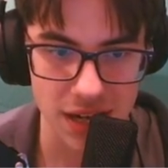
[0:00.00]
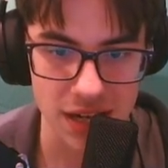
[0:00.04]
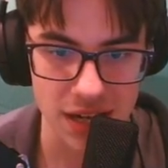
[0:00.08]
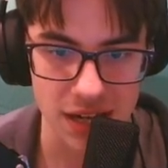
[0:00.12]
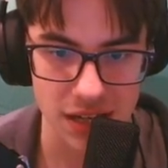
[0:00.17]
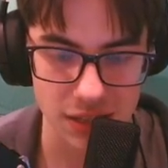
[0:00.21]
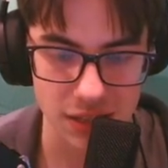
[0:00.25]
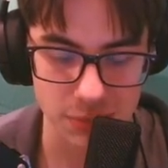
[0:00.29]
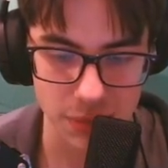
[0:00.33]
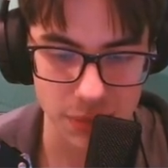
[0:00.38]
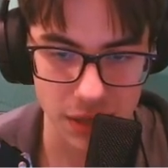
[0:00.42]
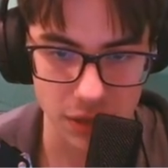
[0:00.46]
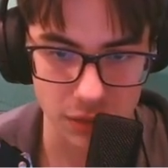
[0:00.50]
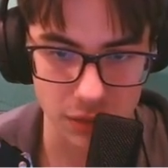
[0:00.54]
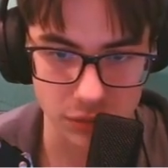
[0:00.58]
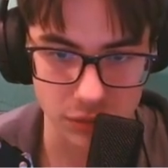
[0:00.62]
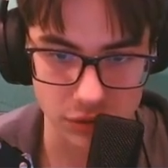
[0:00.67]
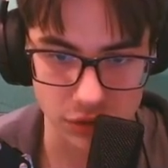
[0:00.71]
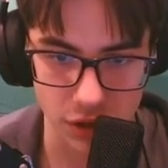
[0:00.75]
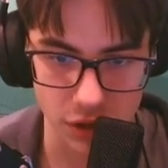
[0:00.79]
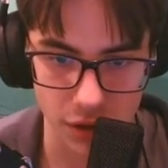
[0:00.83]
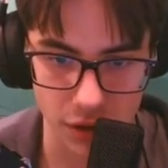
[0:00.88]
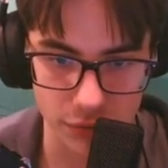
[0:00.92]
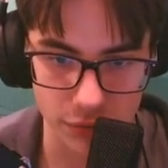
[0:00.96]
it's been a good
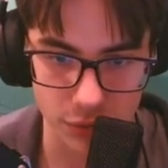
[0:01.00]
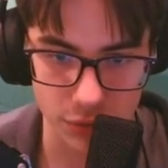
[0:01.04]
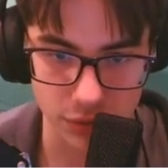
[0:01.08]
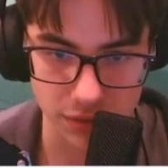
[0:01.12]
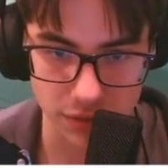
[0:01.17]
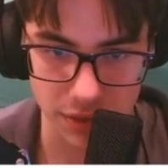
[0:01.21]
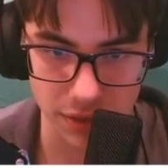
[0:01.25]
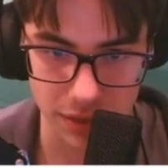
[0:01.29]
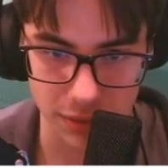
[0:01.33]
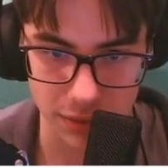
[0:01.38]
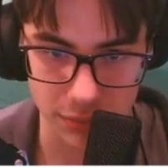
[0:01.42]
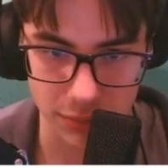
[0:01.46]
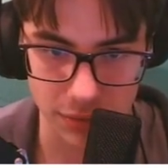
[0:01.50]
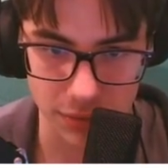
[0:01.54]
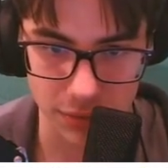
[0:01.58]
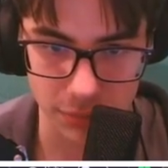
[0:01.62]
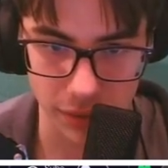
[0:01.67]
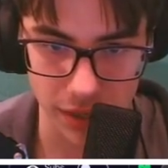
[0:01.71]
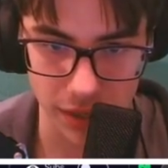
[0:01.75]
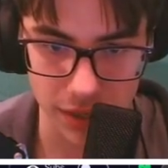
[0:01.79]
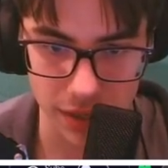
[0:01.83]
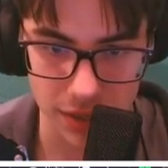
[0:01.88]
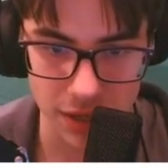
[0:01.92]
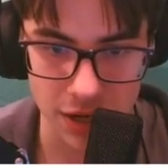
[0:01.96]
start for us. I think we've
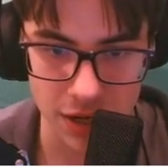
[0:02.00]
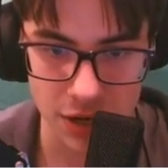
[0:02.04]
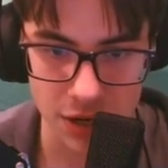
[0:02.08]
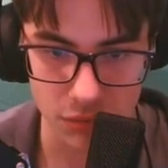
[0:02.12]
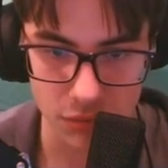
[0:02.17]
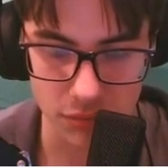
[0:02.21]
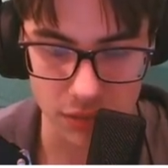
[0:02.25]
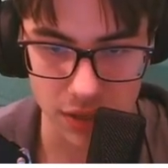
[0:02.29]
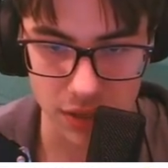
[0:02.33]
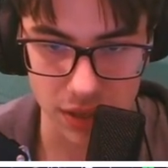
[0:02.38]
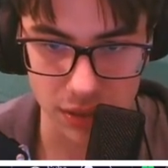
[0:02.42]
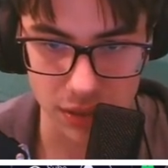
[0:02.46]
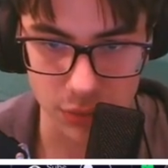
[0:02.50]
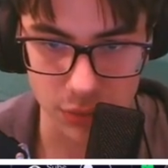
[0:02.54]
played really,